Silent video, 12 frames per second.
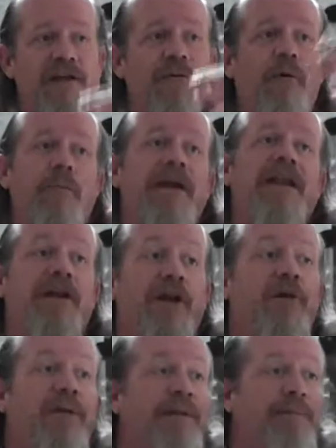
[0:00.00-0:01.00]
There won't be any
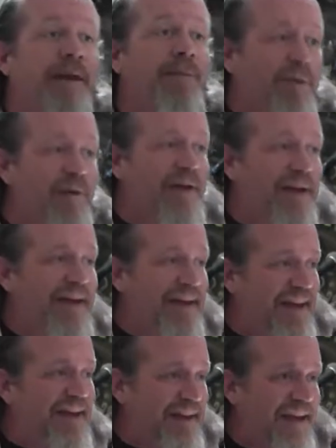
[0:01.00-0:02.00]
lonely people
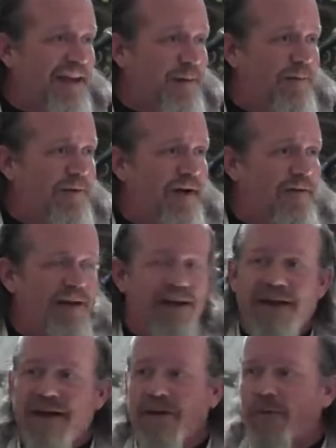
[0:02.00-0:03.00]
in the kingdom of
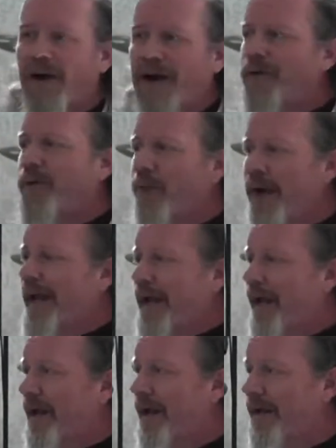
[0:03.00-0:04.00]
heaven. Why are we
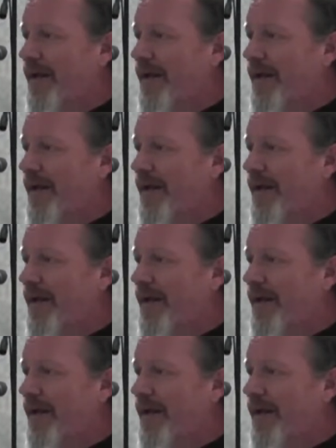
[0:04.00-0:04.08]
waiting?